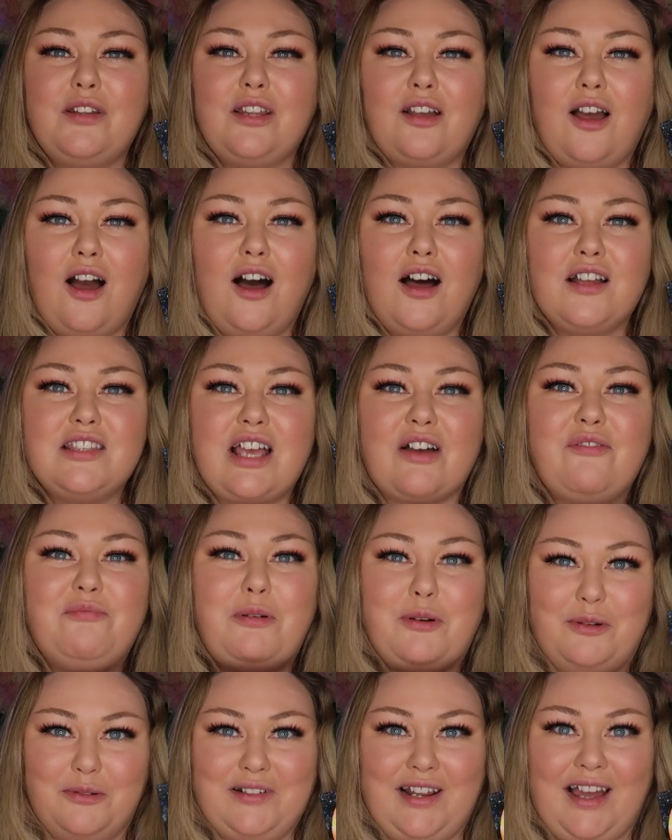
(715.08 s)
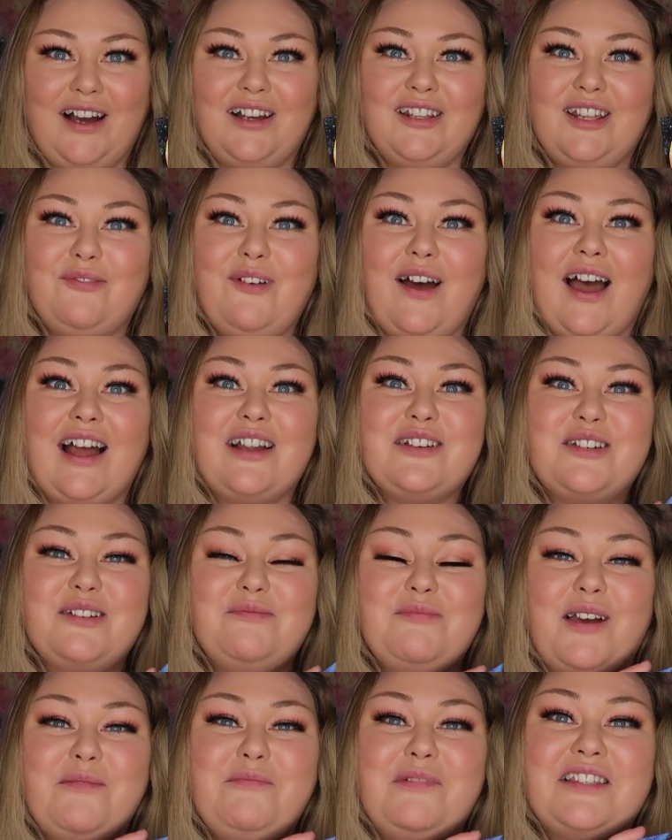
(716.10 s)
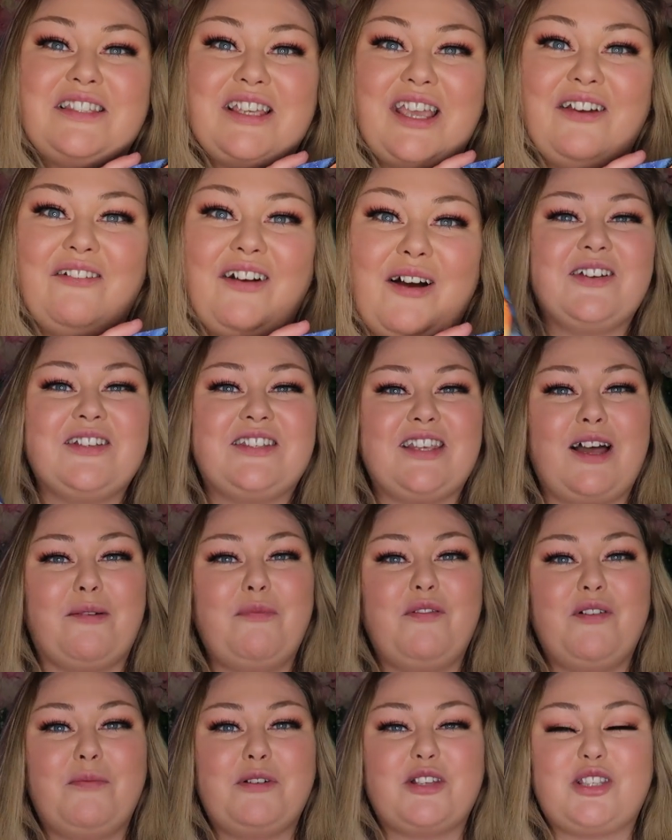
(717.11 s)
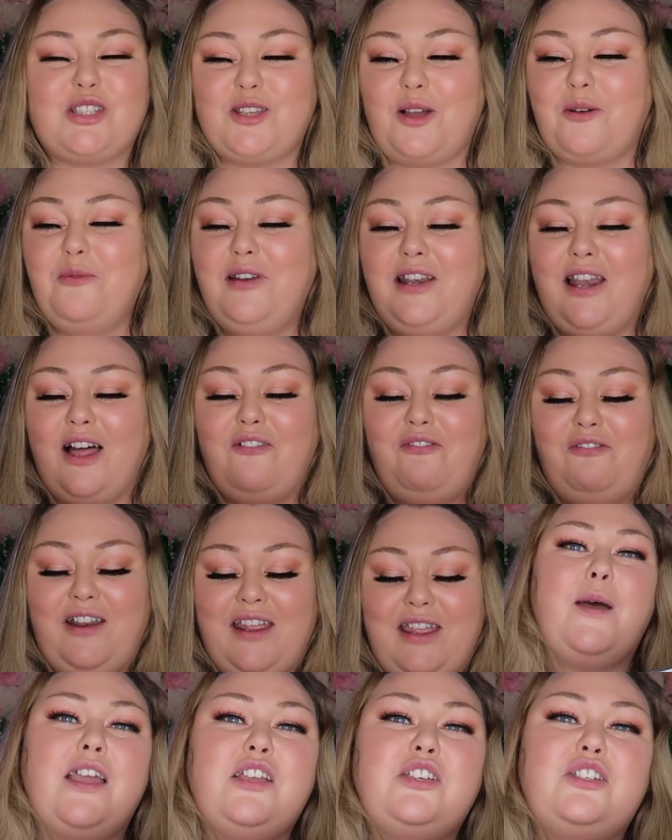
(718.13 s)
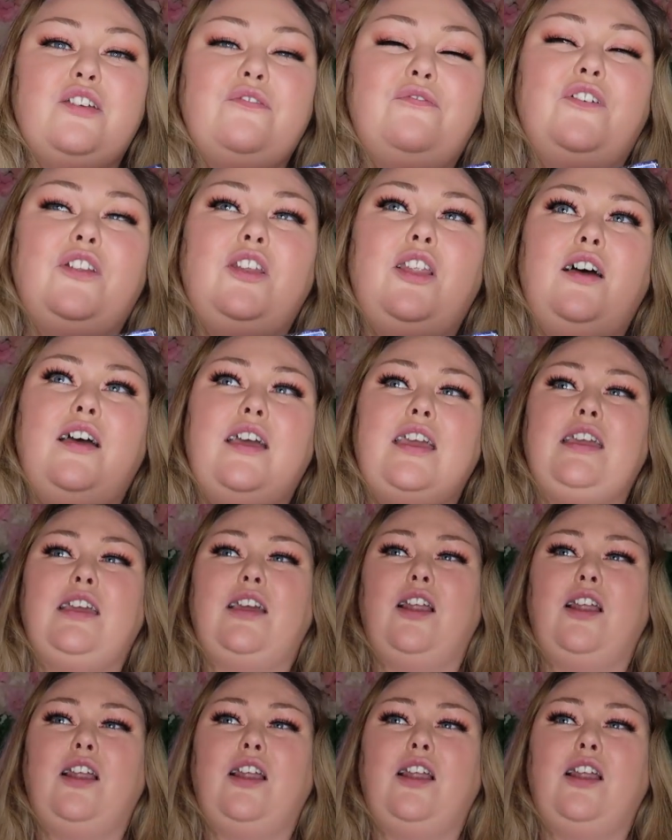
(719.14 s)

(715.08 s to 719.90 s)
of the cards that I've pulled out, they've actually made me tear up because some of them are so lovely, especially for like